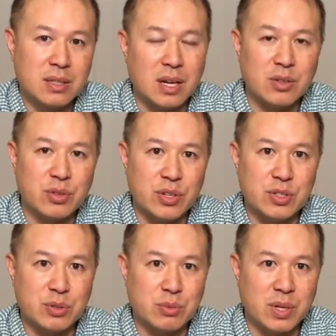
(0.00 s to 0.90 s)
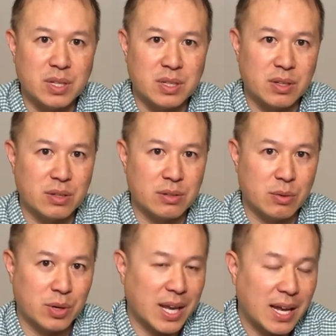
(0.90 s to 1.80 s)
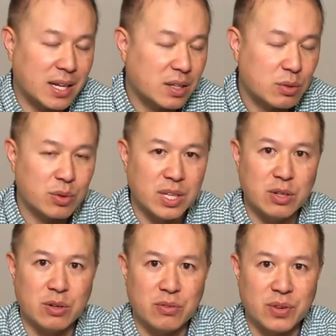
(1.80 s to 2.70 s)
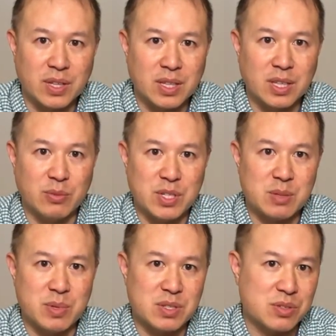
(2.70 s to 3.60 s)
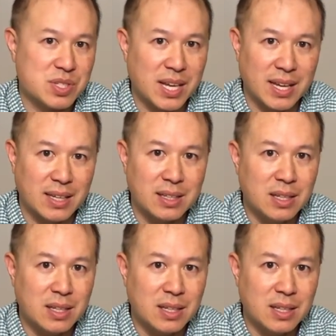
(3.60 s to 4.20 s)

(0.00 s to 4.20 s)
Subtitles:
Contrary to what other organic or eco-friendly recipes are saying,